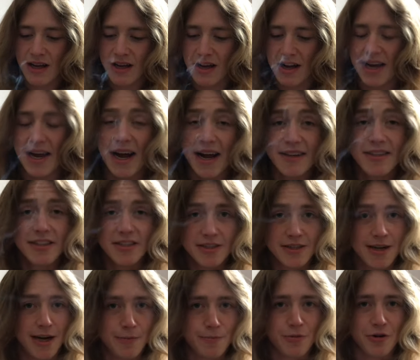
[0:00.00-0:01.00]
I had to
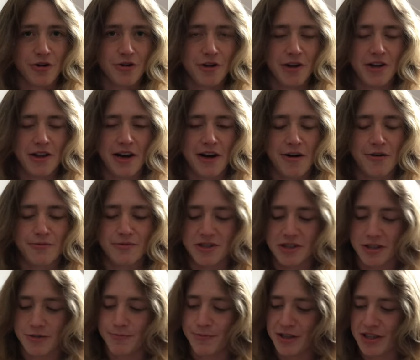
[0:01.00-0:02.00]
stop early though,
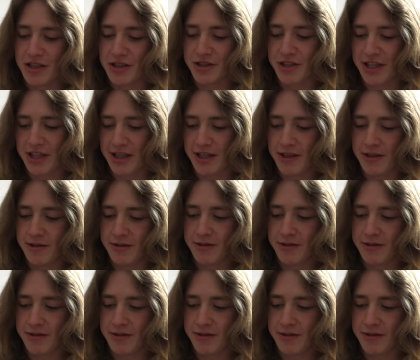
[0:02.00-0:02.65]
just because like